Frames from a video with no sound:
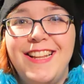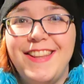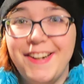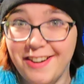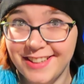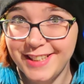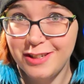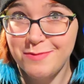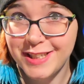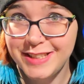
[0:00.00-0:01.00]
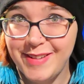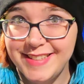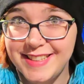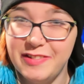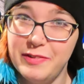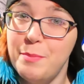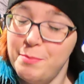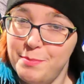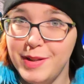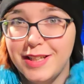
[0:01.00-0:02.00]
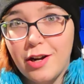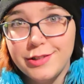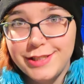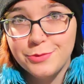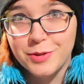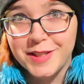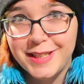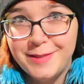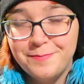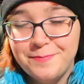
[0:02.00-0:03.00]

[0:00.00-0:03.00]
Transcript: They are a little more expensive, but the cost is worth it.